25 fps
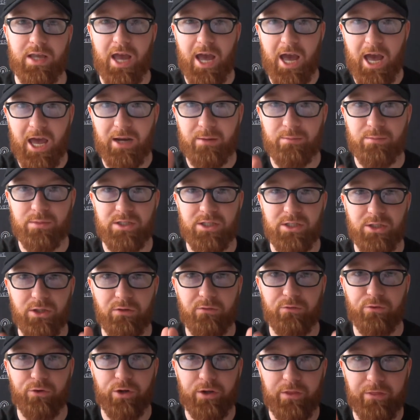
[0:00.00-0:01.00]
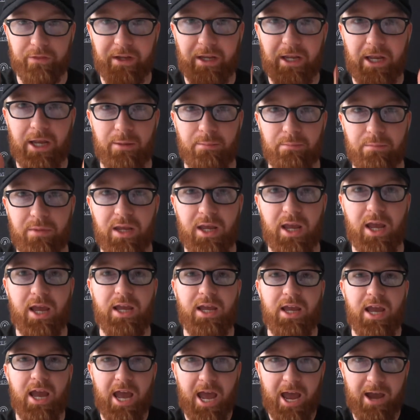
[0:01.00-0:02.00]
Adam Silver and the
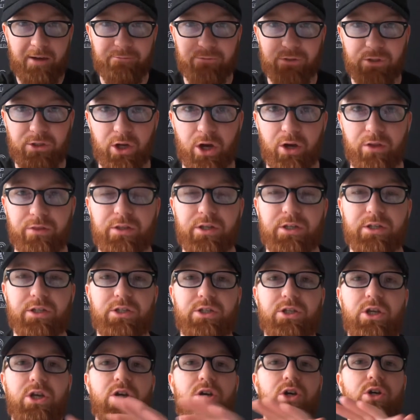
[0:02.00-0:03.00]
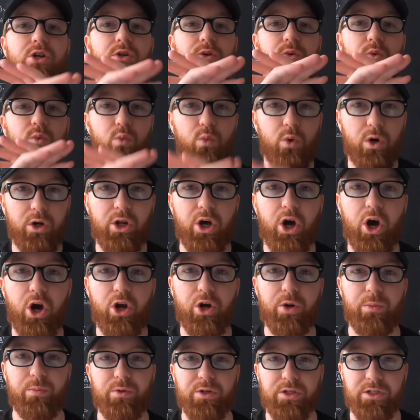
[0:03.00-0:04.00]
NBA have done this
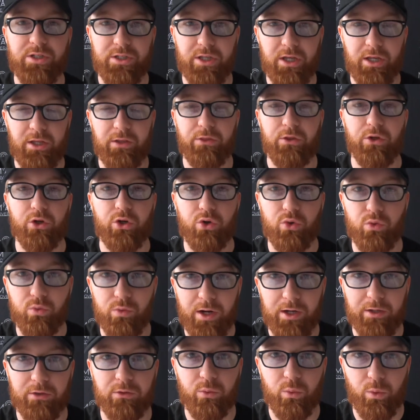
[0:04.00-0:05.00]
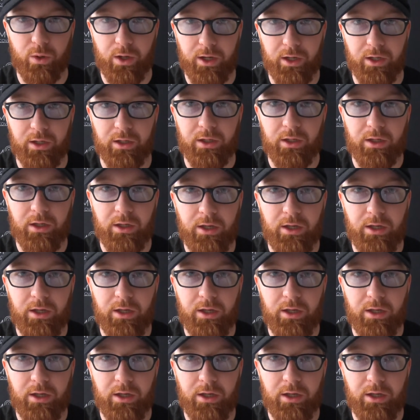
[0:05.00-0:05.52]
100% the correct way.